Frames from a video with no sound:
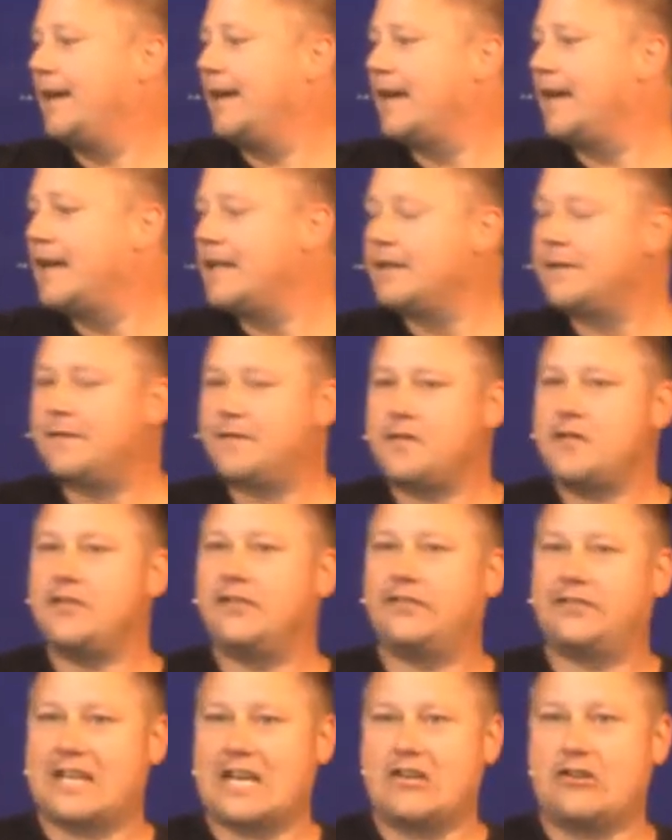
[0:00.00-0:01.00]
in the first
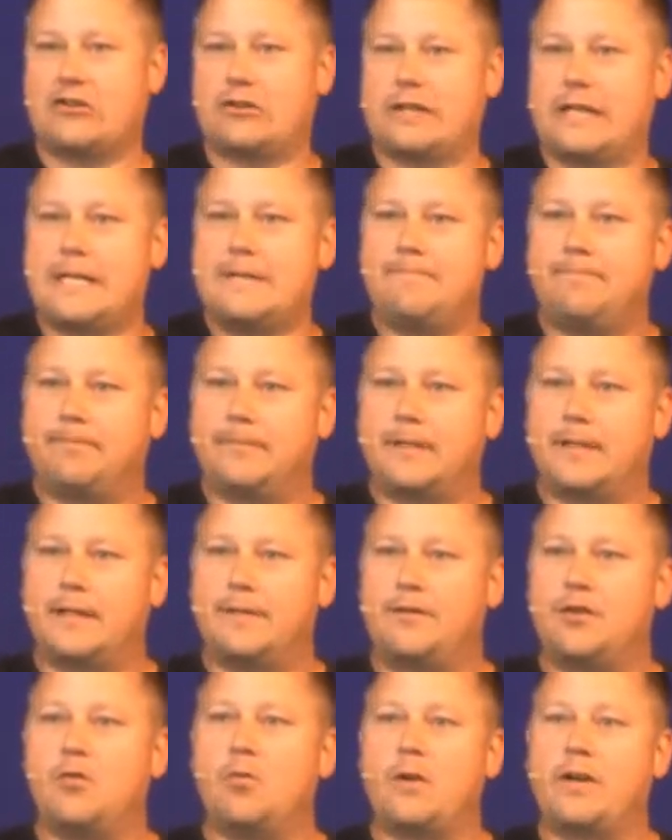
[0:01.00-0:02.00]
century, if
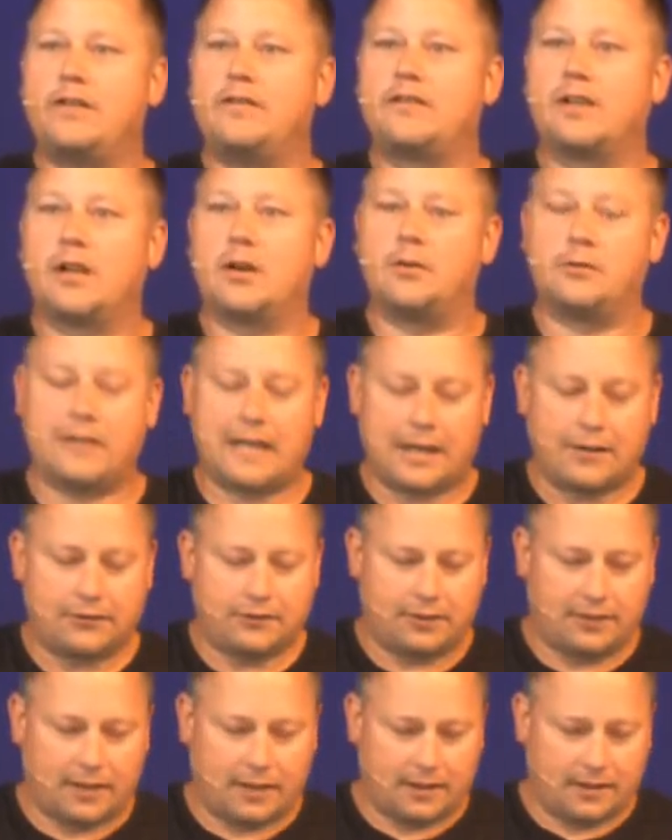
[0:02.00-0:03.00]
you wanted to go down to
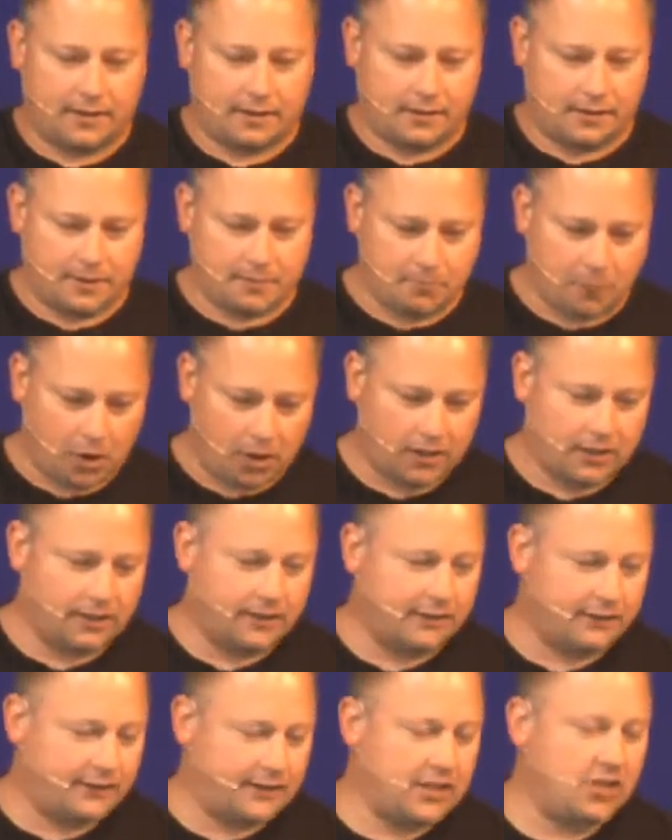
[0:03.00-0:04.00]
the, the market and
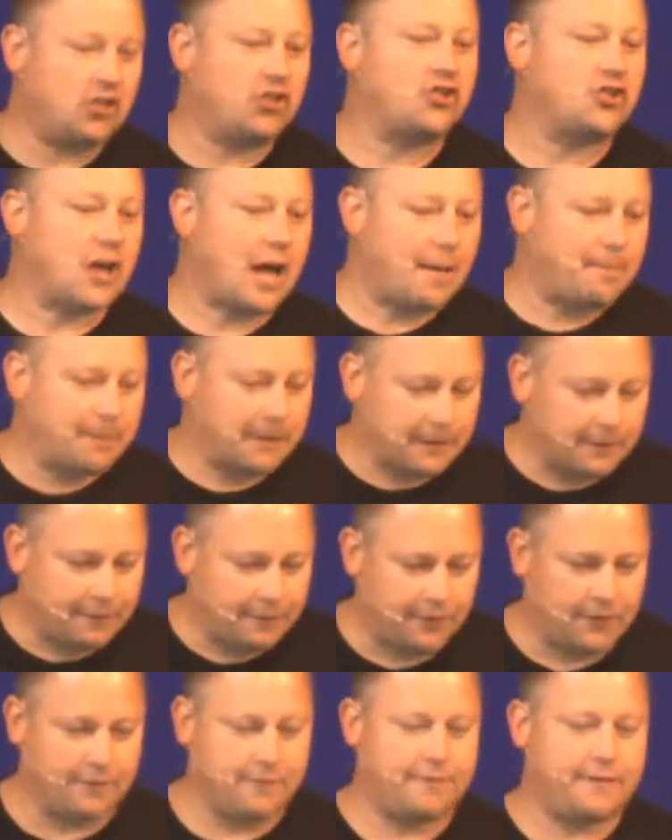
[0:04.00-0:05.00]
say you're shopping
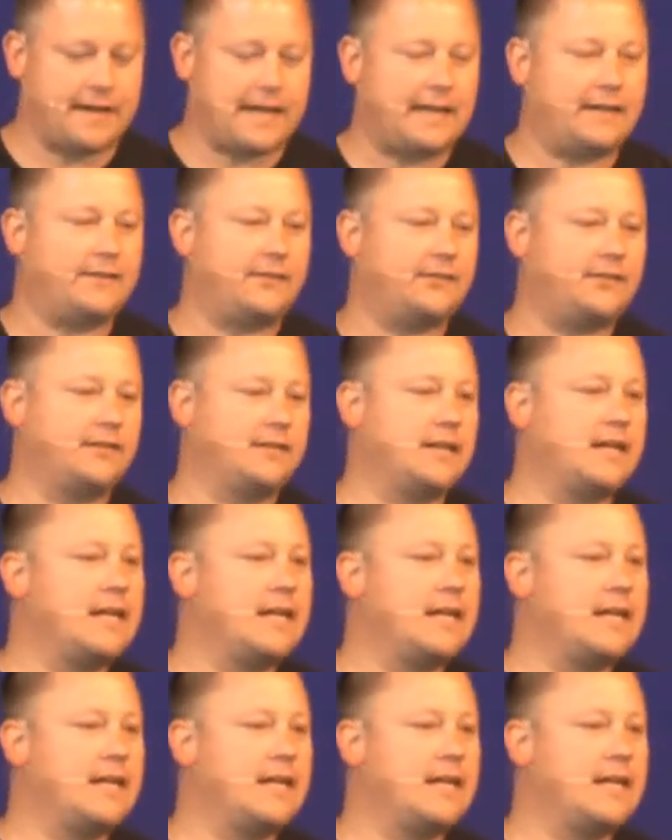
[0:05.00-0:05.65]
for a vase,